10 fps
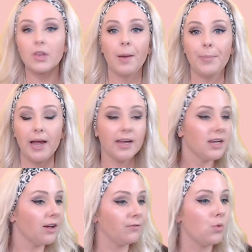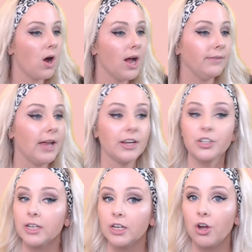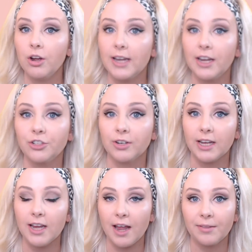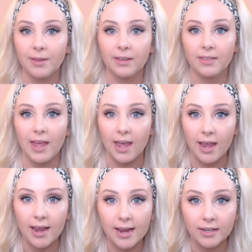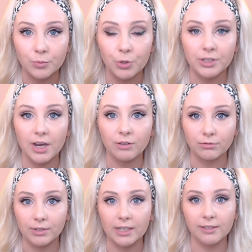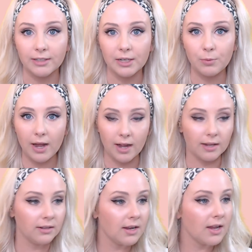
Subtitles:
But yeah, for what I've actually got naturally, I think that has worked out really, really well.